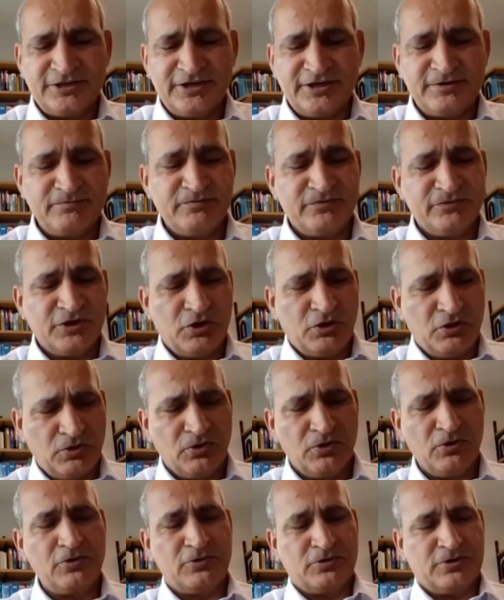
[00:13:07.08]
term,
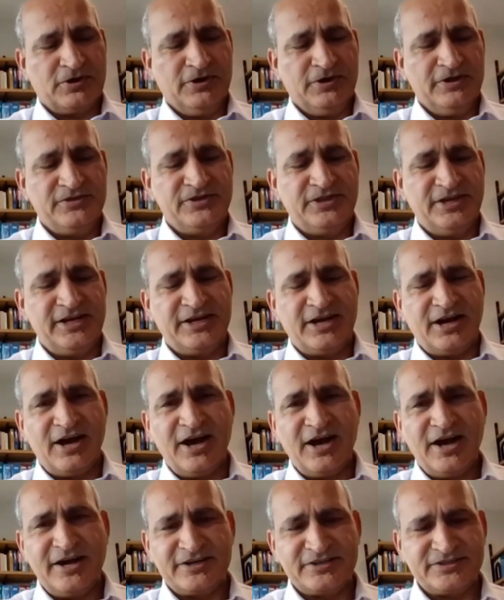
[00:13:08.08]
or there
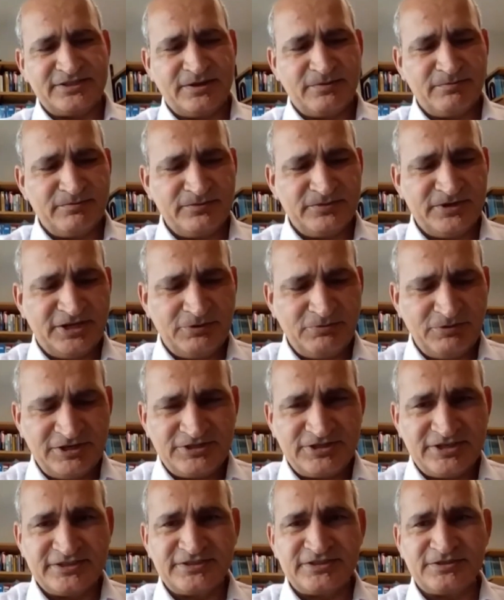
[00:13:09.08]
are some
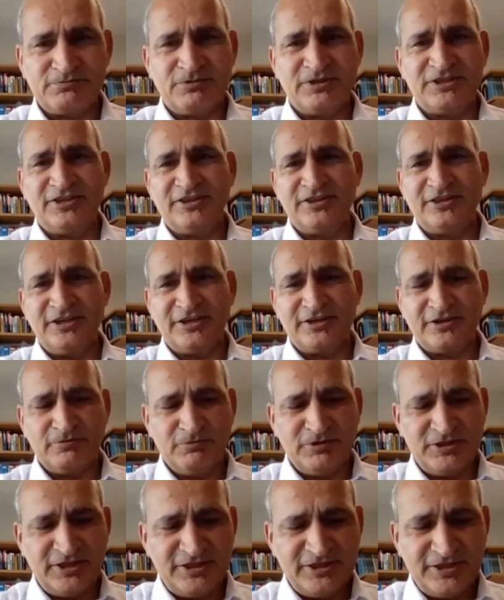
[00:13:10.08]
divisions within
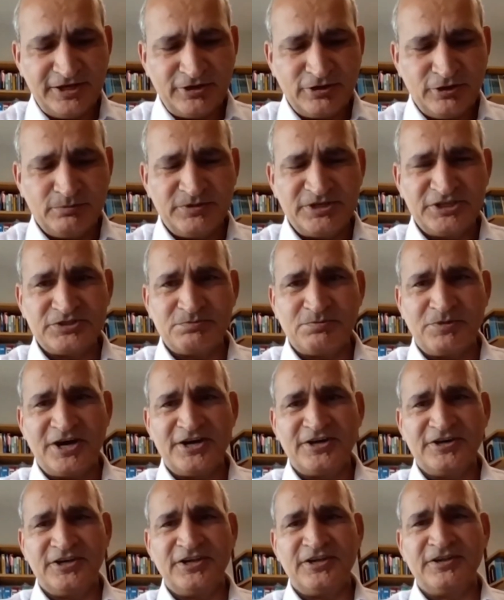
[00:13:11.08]
the Communist
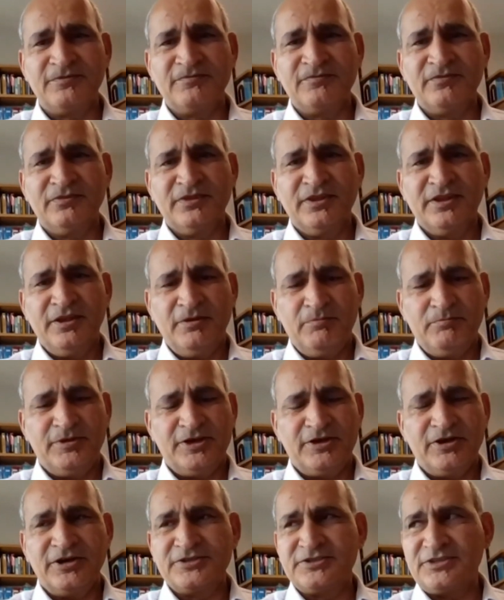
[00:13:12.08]
Party.
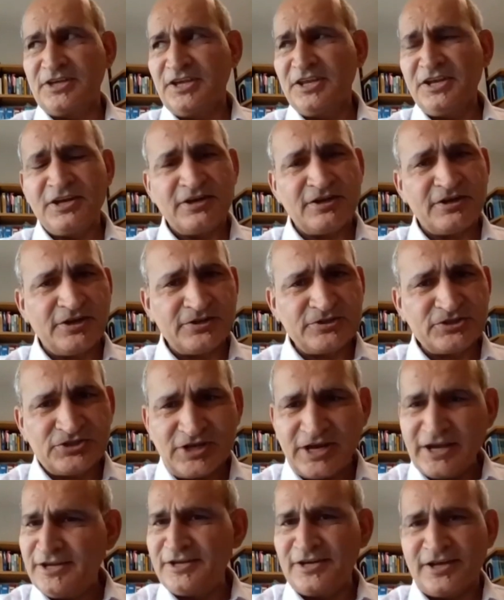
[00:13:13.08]
Because in
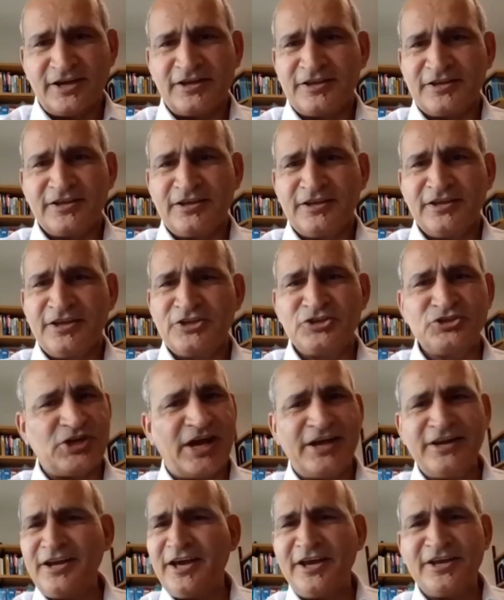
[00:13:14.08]
China
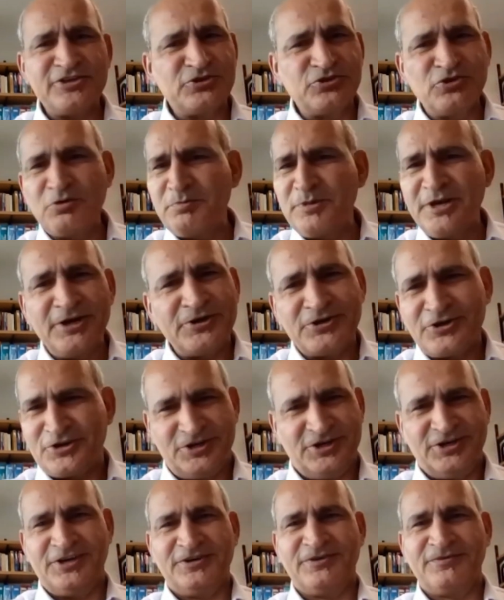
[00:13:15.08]
has no
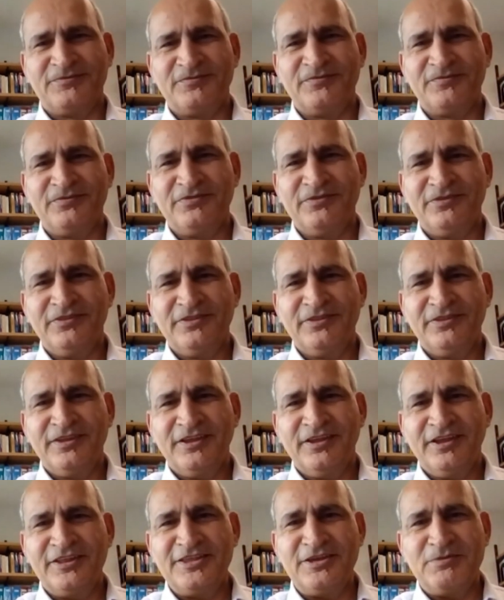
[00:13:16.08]
military.
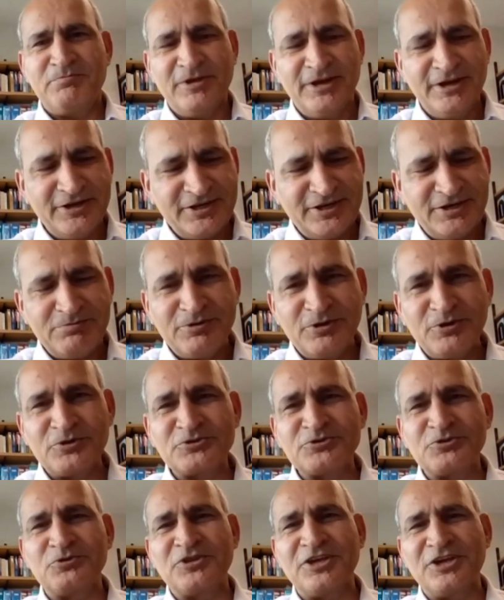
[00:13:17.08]
The military
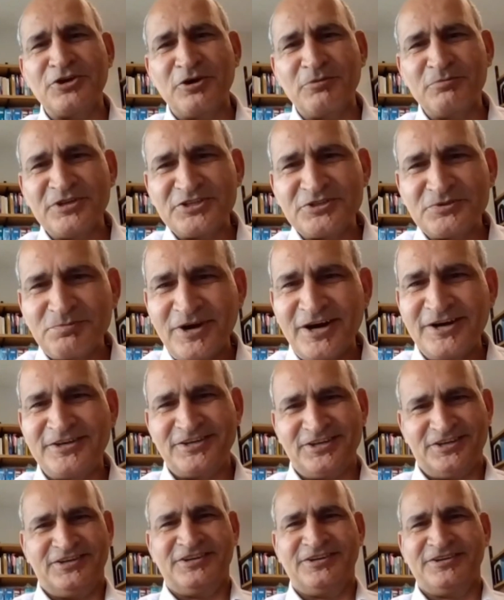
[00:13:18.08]
belongs to the Communist
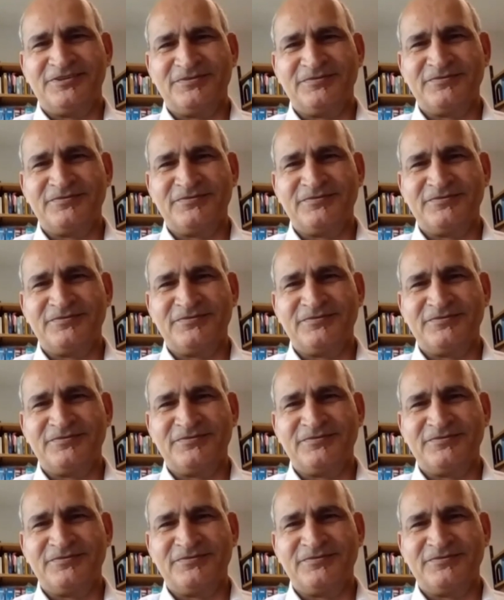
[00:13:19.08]
Party.